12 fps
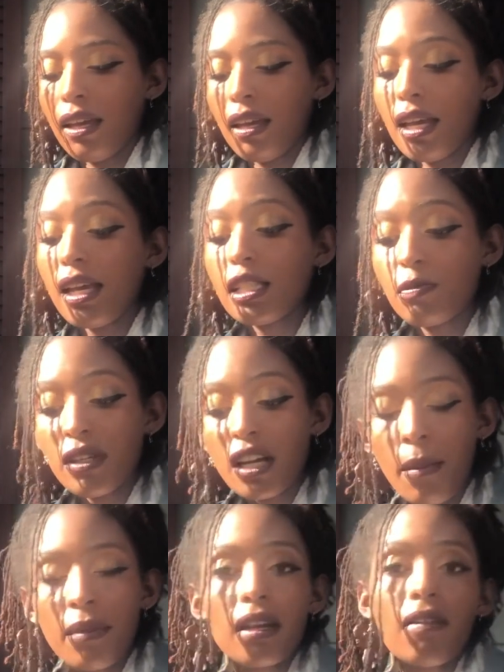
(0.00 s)
is
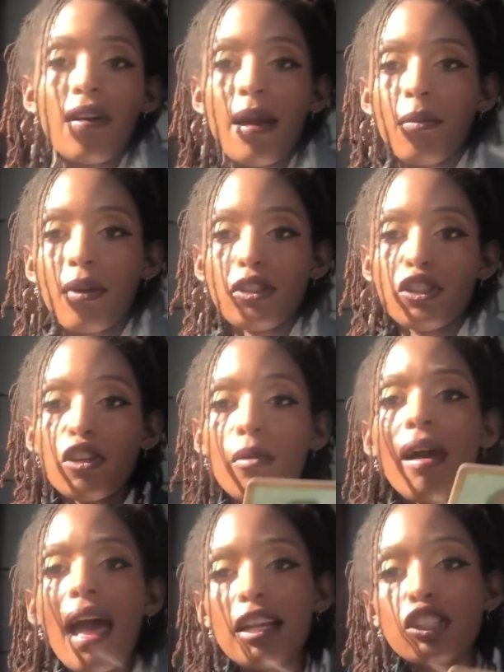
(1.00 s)
becoming a vibrational
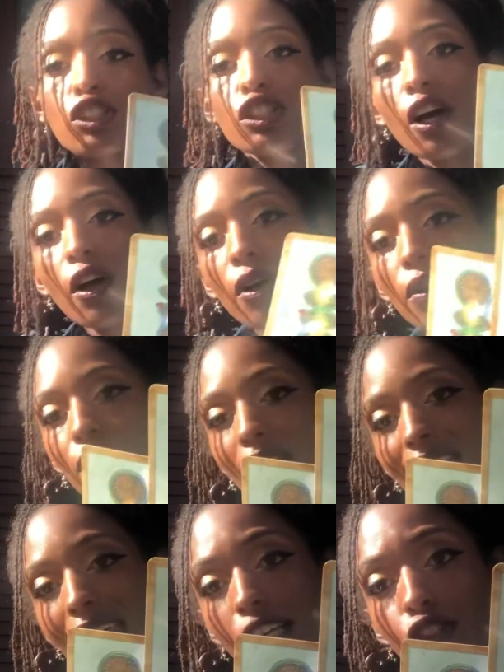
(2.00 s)
match. So
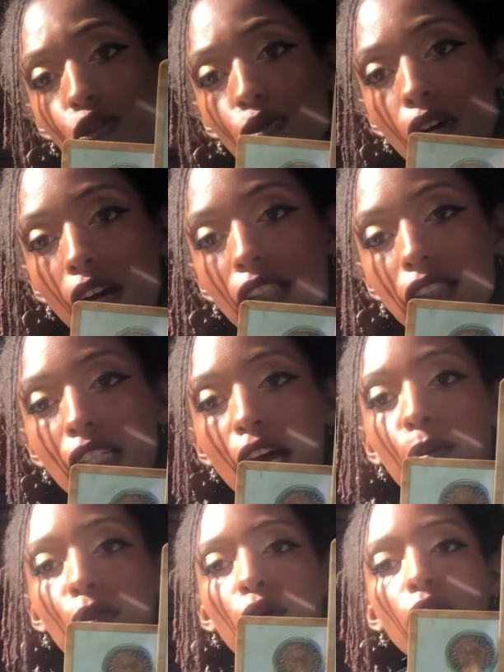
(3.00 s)
the next two cards that
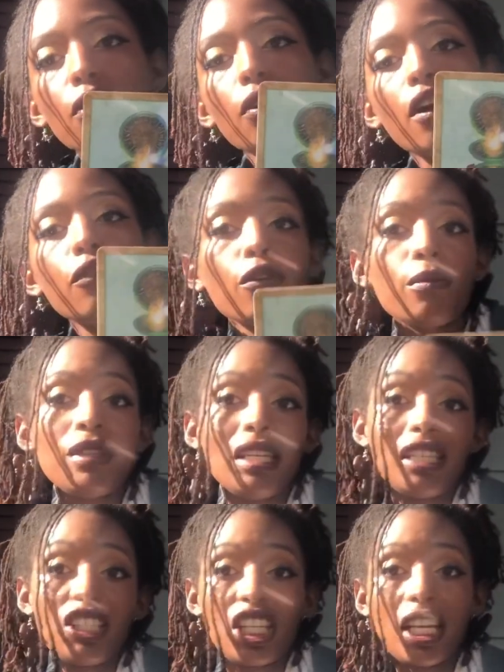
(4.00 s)
I pulled are from
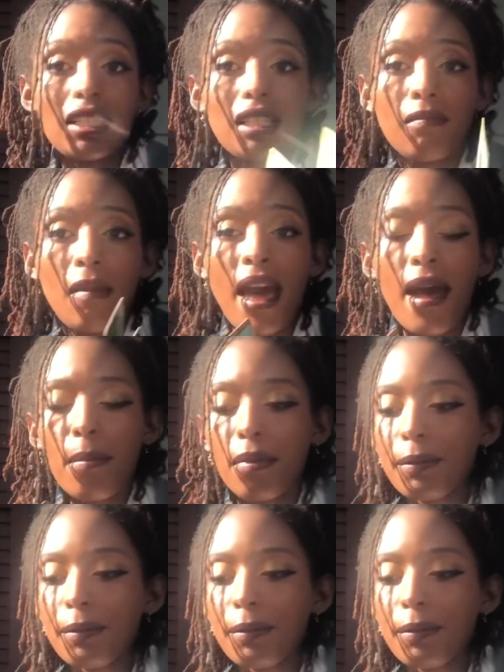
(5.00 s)
the Enchanted Map.